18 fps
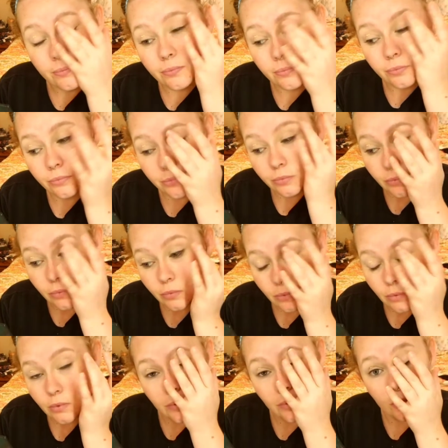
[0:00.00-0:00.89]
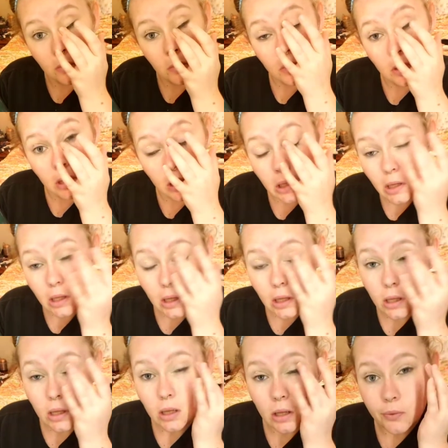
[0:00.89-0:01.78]
because it does give me the
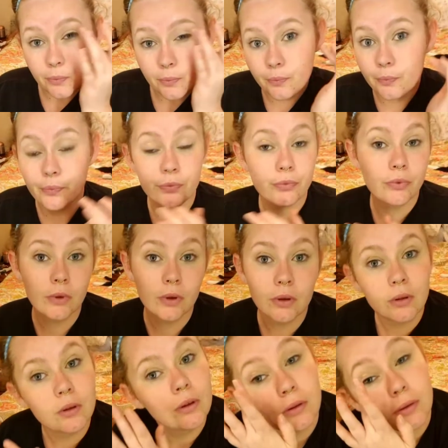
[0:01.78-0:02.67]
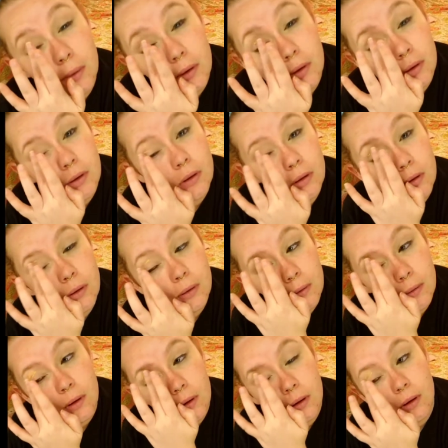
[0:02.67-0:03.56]
opportunity to smooth it just a
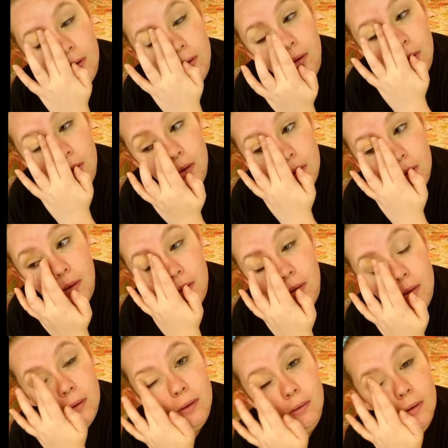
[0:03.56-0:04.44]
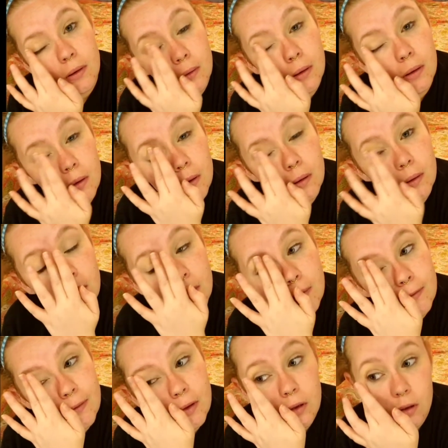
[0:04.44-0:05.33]
little bit better than a brush would.
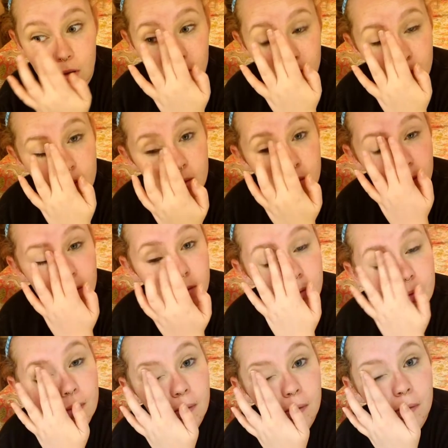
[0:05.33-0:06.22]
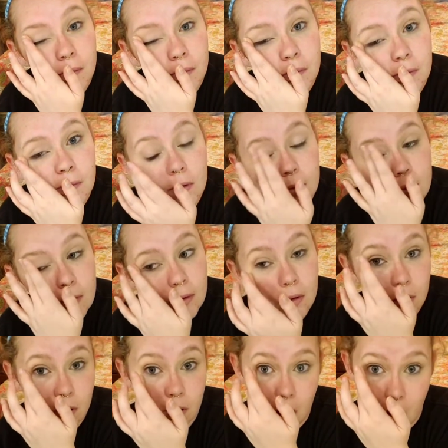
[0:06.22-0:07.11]
So that's what you see me
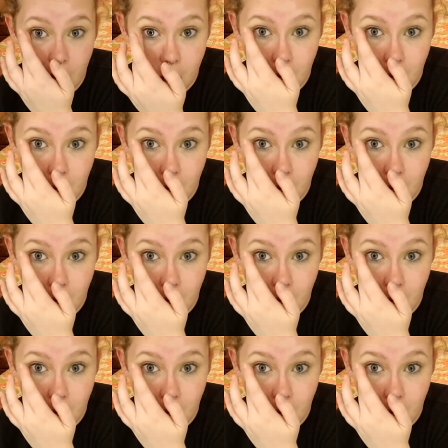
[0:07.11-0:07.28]
doing.